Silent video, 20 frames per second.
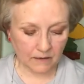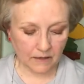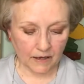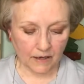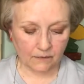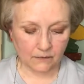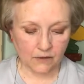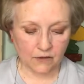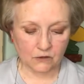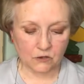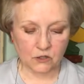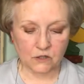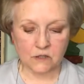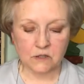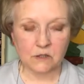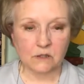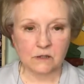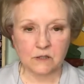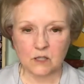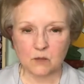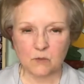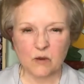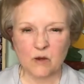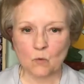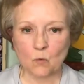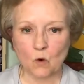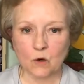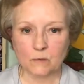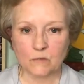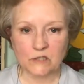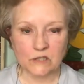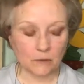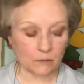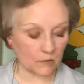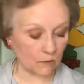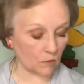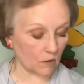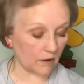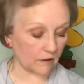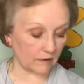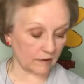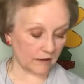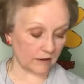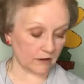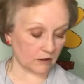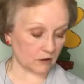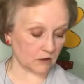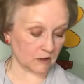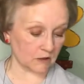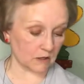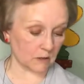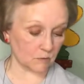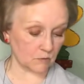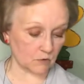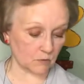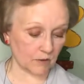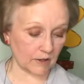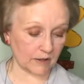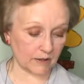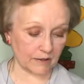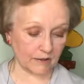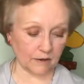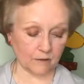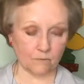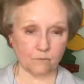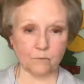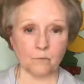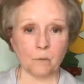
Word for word: and then just a little bit of warm soapy water, and it just comes right out.